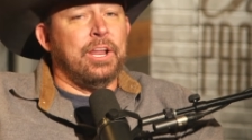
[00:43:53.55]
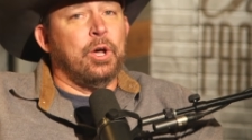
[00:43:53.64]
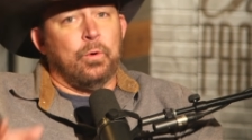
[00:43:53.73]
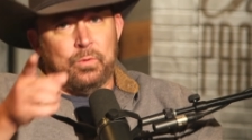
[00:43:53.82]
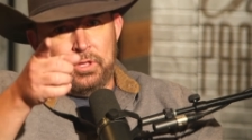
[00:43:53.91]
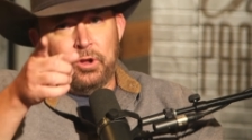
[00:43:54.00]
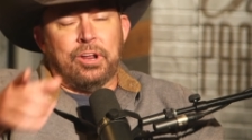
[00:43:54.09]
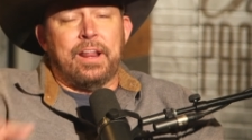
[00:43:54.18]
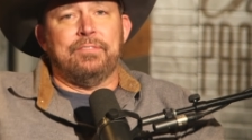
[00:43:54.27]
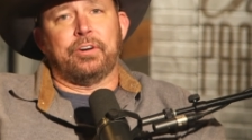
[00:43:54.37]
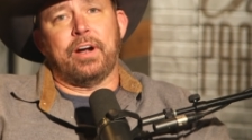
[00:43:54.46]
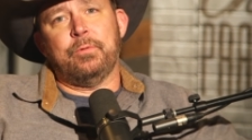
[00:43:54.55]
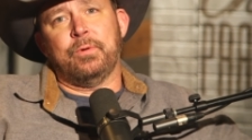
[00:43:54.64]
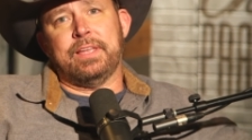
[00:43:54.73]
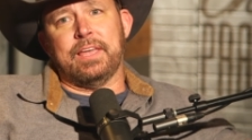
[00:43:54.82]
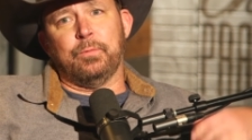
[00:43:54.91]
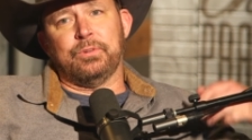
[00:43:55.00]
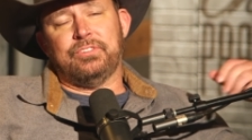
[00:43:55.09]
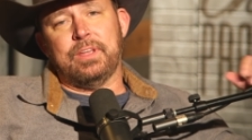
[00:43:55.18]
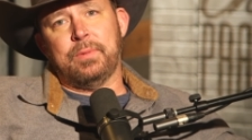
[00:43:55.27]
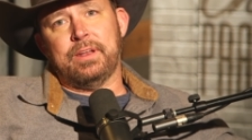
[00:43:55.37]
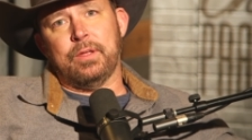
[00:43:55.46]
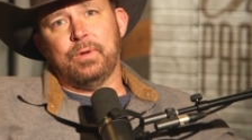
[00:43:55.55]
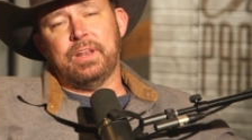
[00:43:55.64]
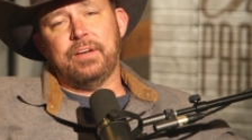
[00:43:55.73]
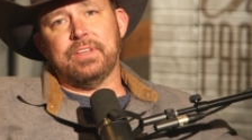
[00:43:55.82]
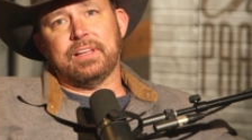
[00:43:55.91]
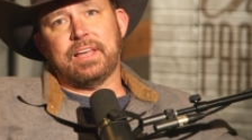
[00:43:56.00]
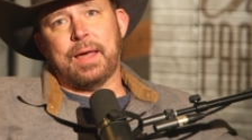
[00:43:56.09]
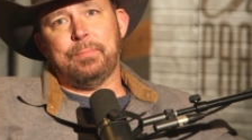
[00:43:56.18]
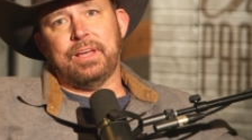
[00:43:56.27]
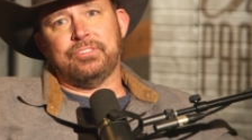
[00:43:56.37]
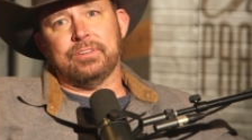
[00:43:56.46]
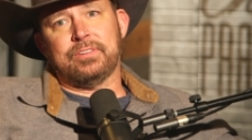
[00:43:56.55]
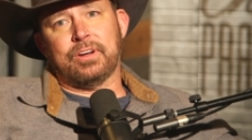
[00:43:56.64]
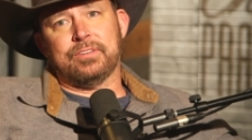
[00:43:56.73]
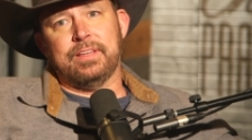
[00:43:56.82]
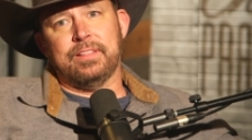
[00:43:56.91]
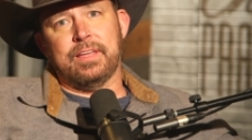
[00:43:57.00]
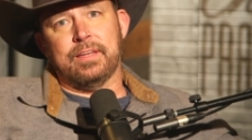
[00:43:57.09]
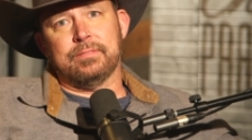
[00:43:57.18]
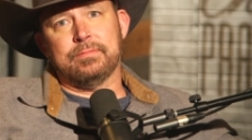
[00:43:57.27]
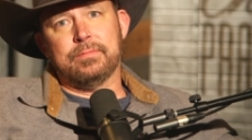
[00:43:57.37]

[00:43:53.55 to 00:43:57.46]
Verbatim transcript: know you're going to have a great weekend. We'll see you Monday. We love you. God bless you. Talk to you then.